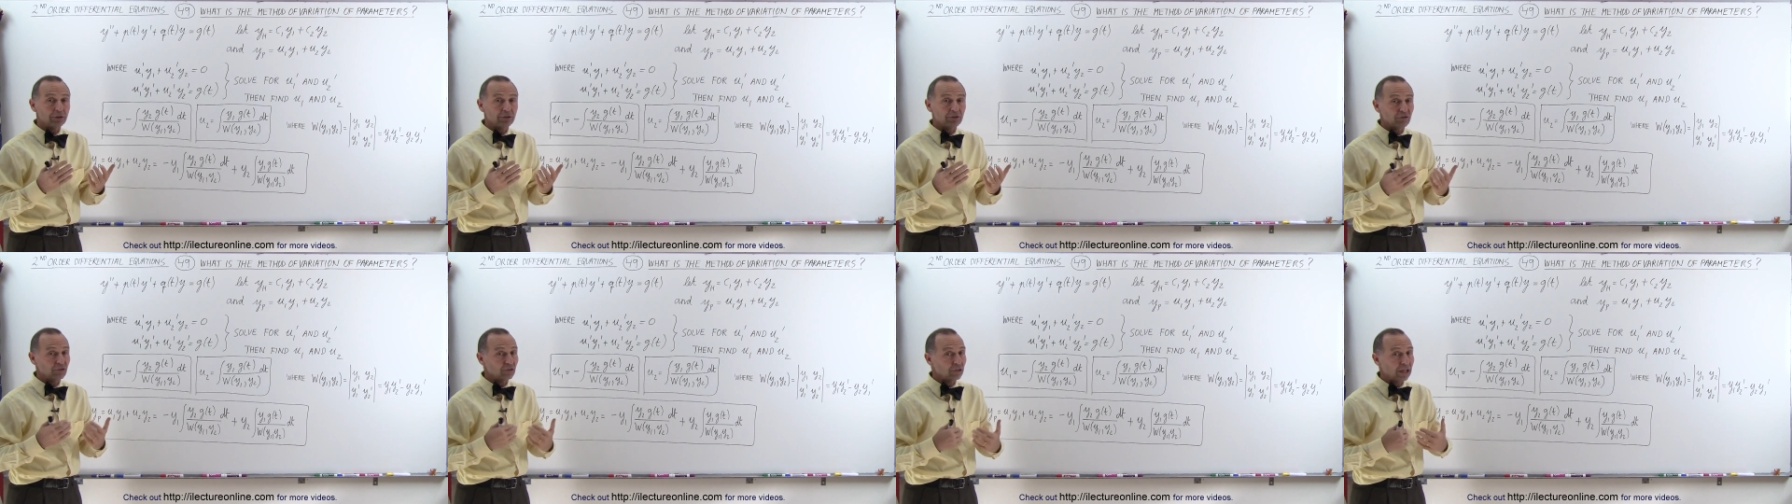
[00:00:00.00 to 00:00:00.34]

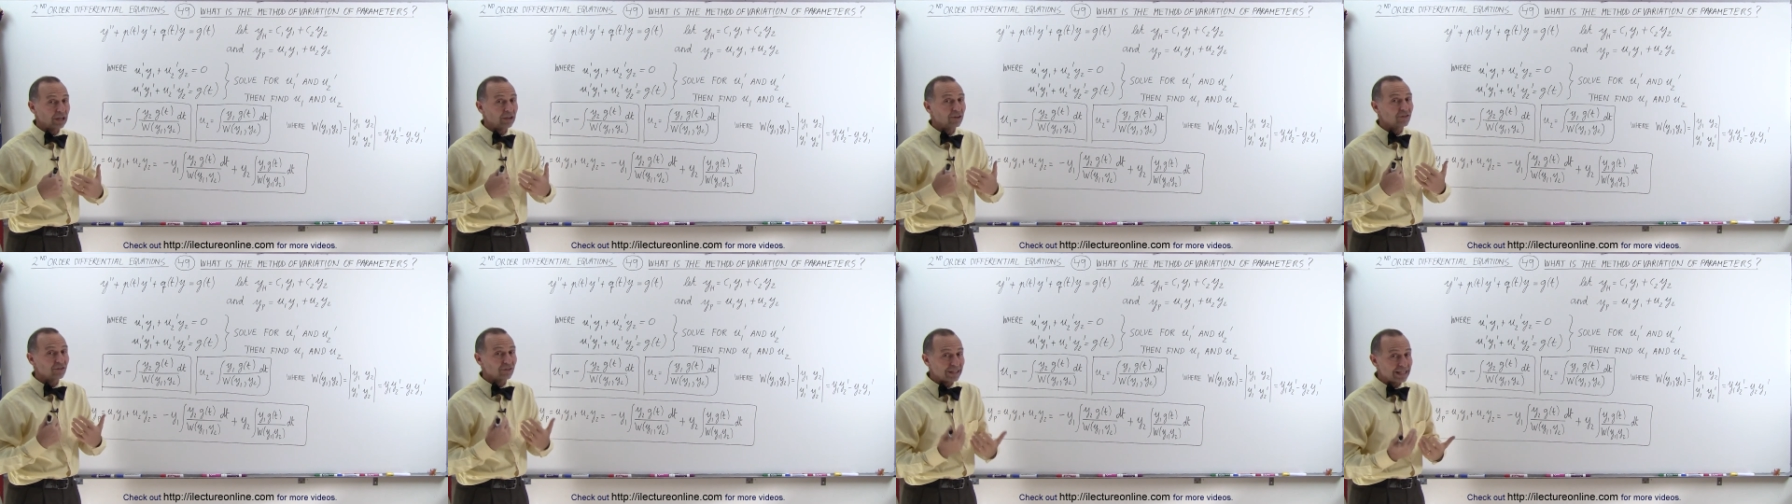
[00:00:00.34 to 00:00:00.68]
It's
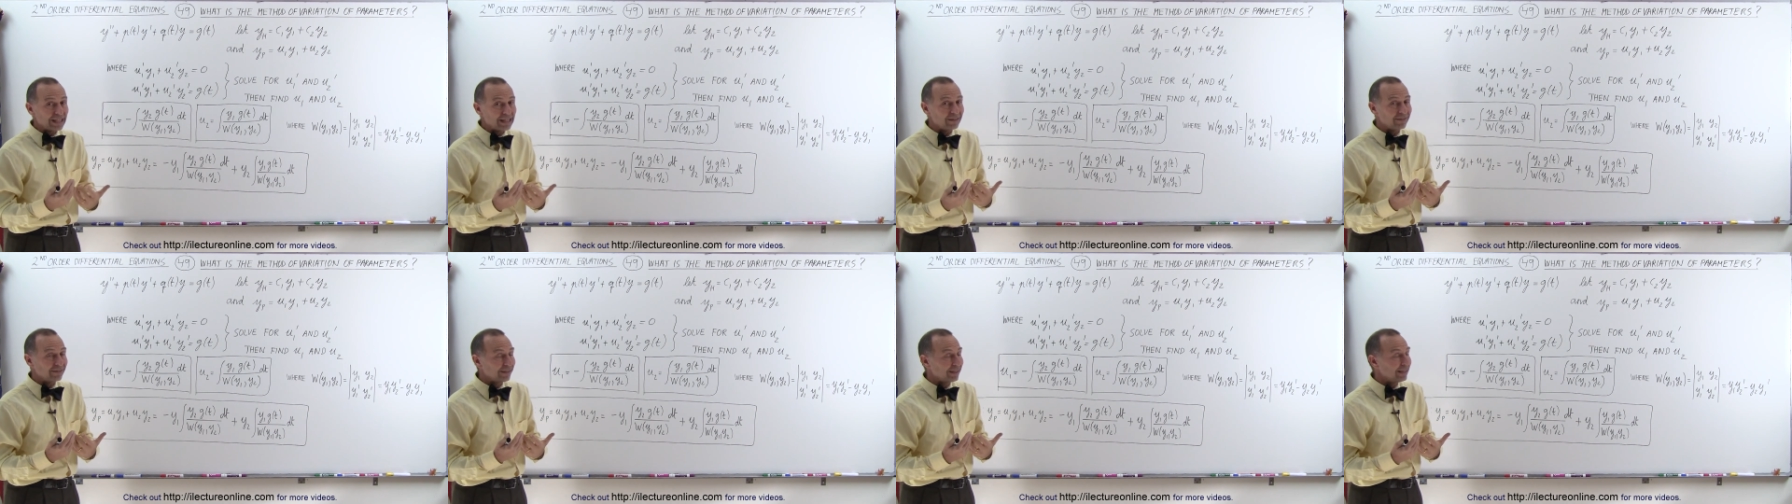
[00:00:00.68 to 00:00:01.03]
not as
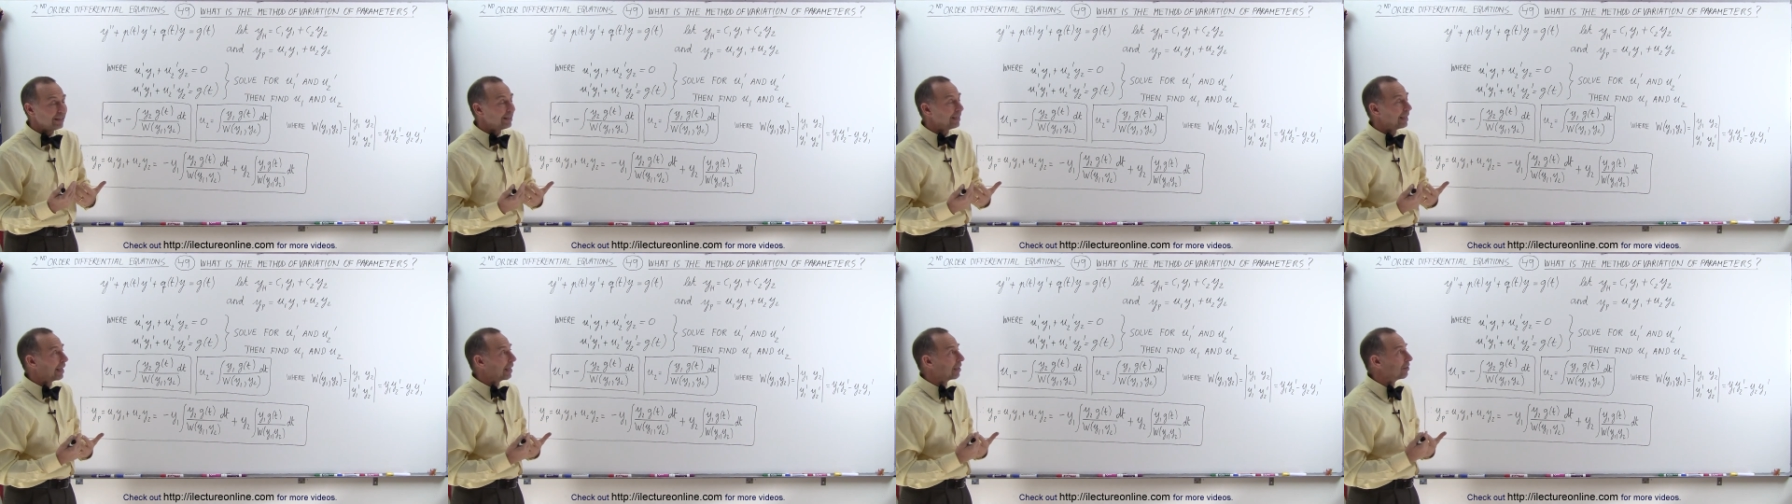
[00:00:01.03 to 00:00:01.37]

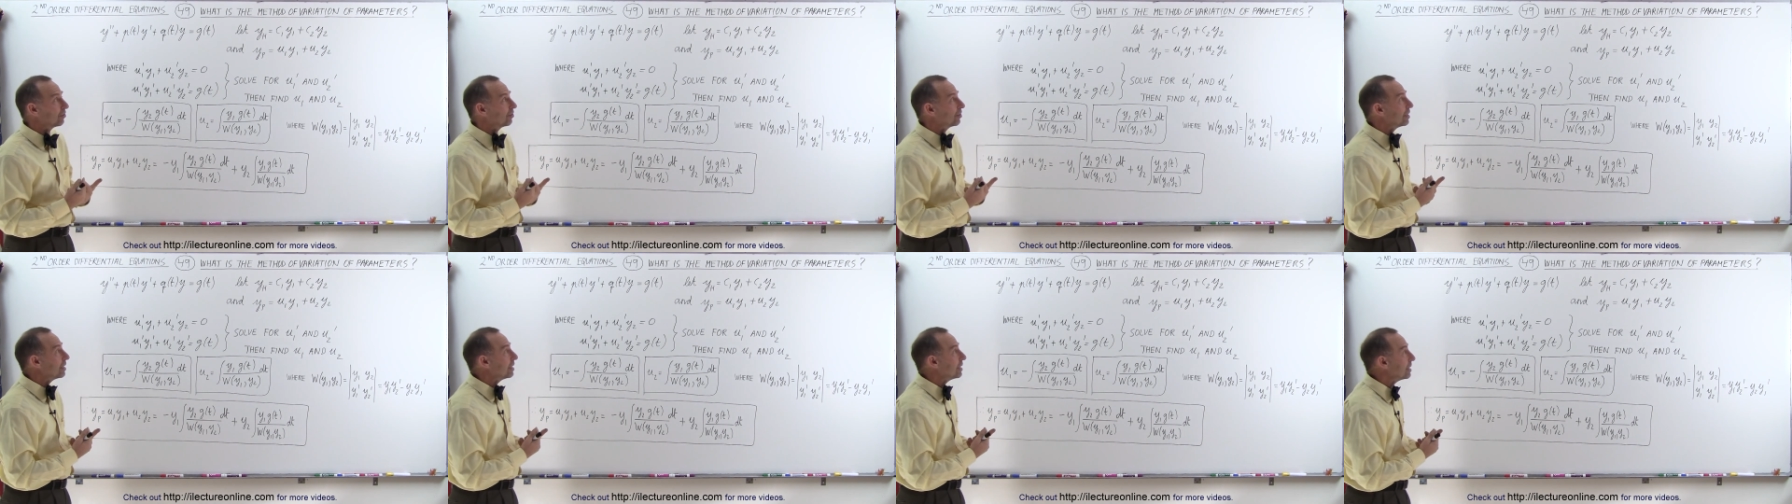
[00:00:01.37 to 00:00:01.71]
easy
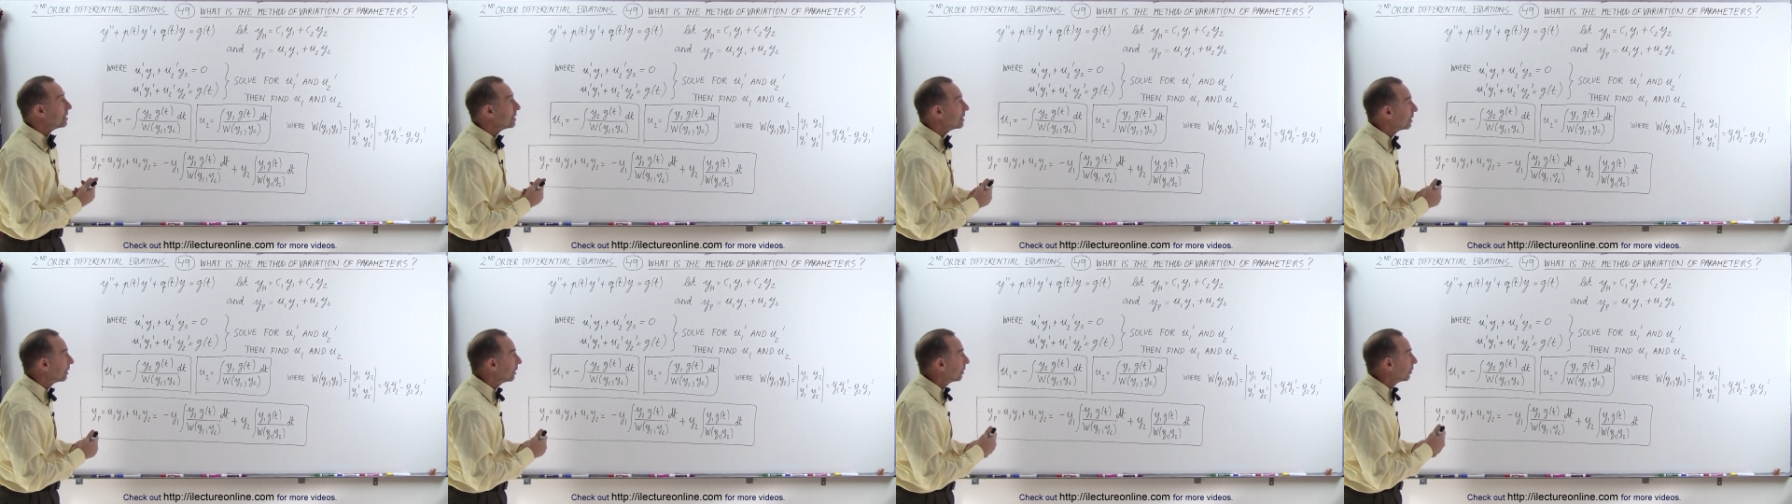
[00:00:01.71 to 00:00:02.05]
as the